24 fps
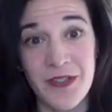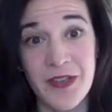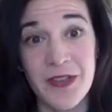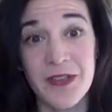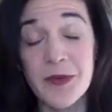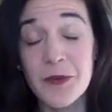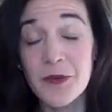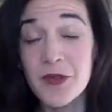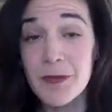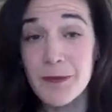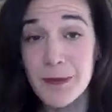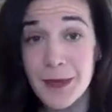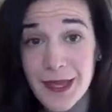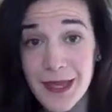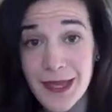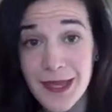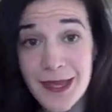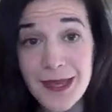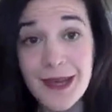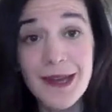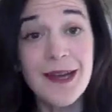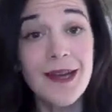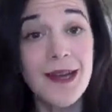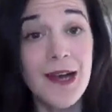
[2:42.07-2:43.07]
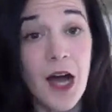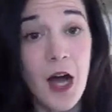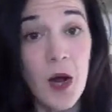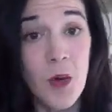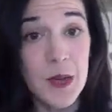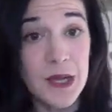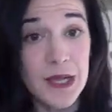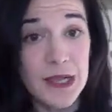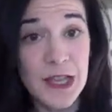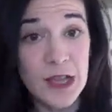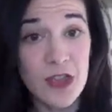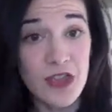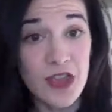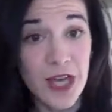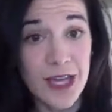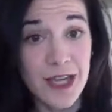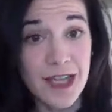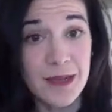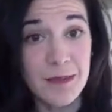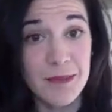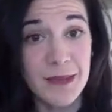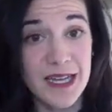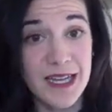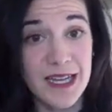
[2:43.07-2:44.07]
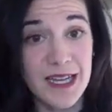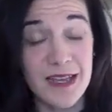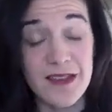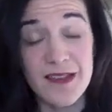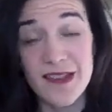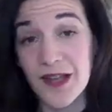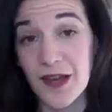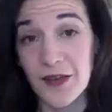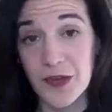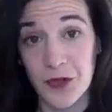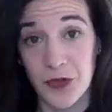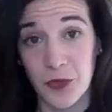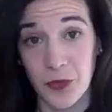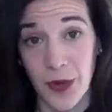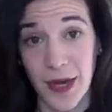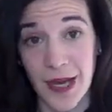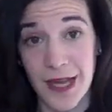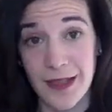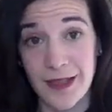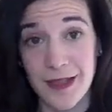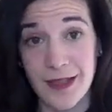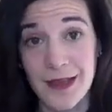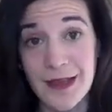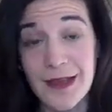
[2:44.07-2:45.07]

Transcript: So to me, a weekly check-in meeting sounded great.